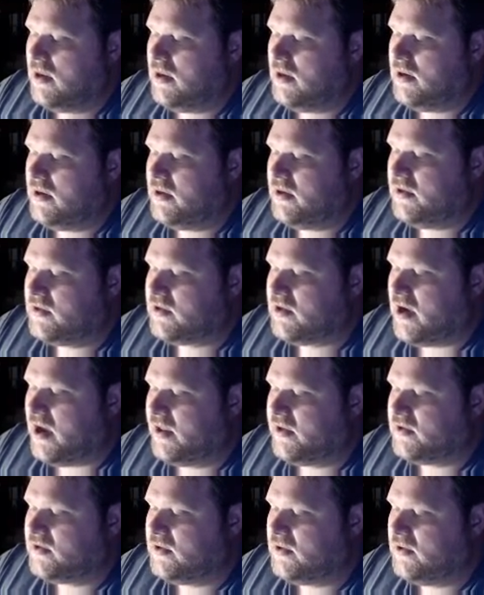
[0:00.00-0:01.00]
is
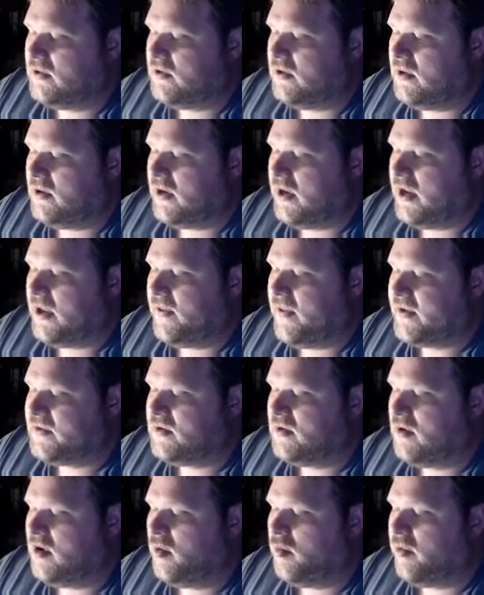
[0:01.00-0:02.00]
constant. Again, that's the number of